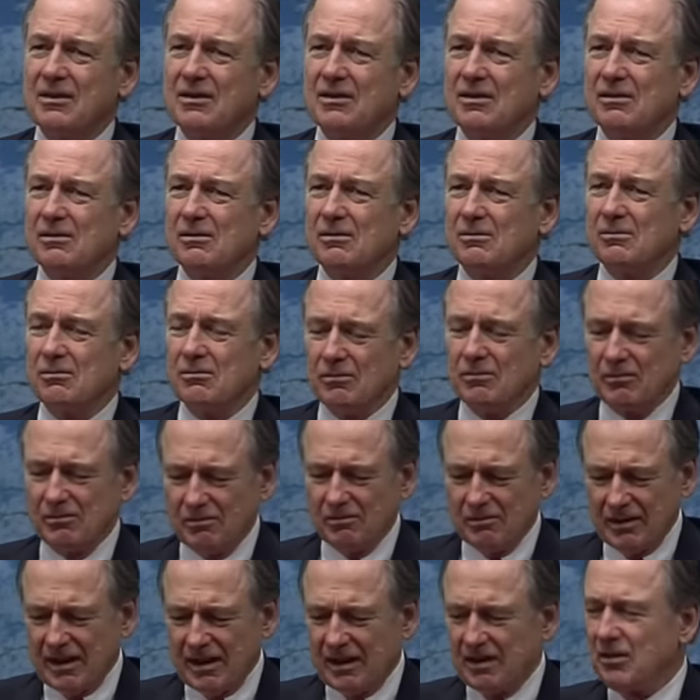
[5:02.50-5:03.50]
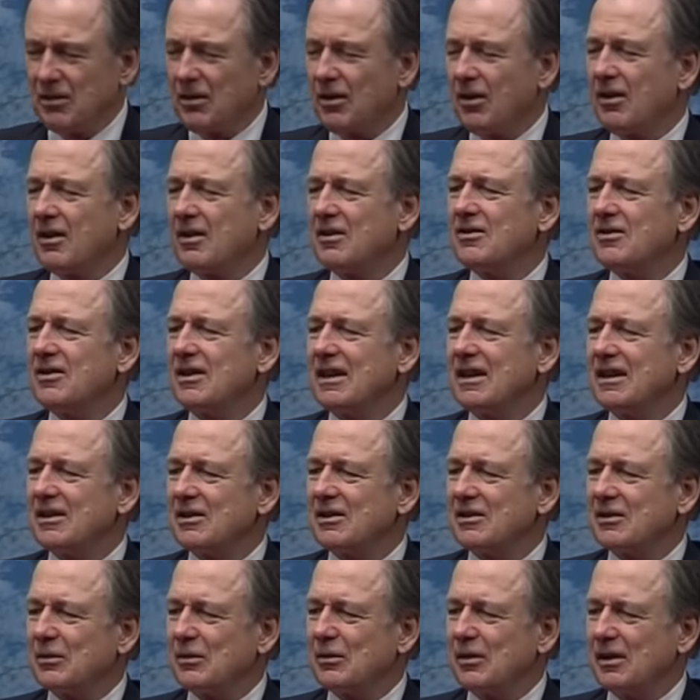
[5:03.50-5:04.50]
to encourage the
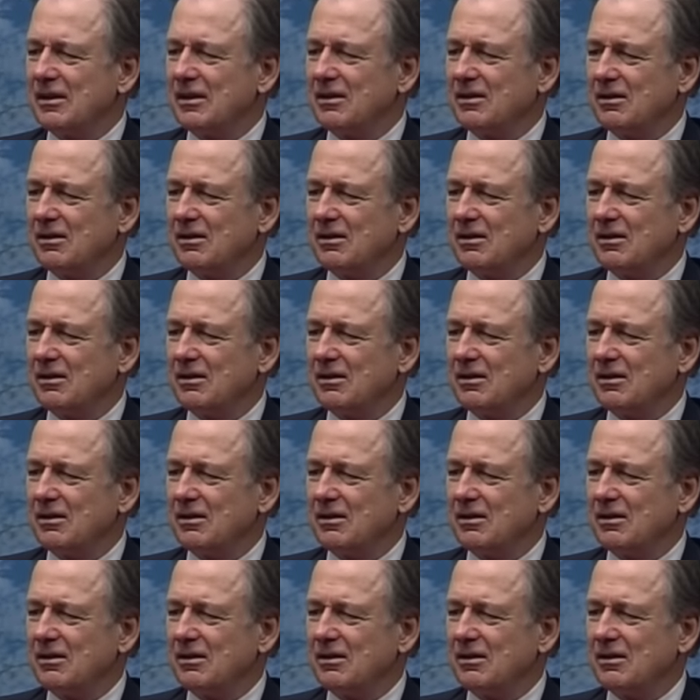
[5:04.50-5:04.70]
industry